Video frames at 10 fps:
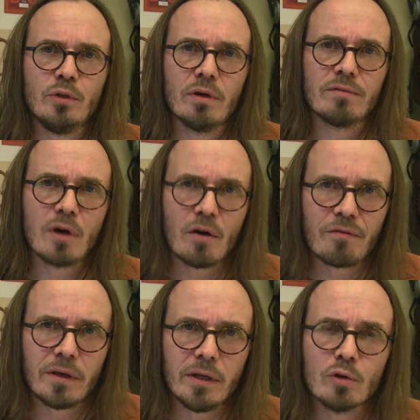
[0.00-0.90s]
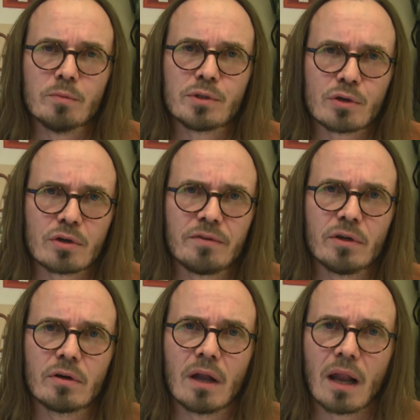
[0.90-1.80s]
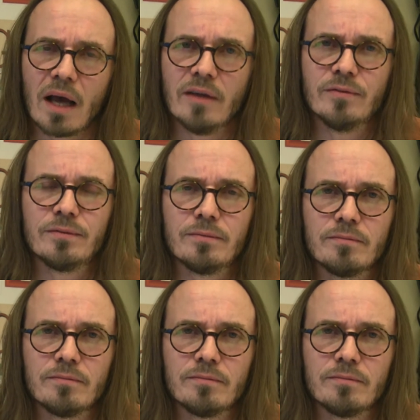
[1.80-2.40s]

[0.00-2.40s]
you have coffee, you observe your life.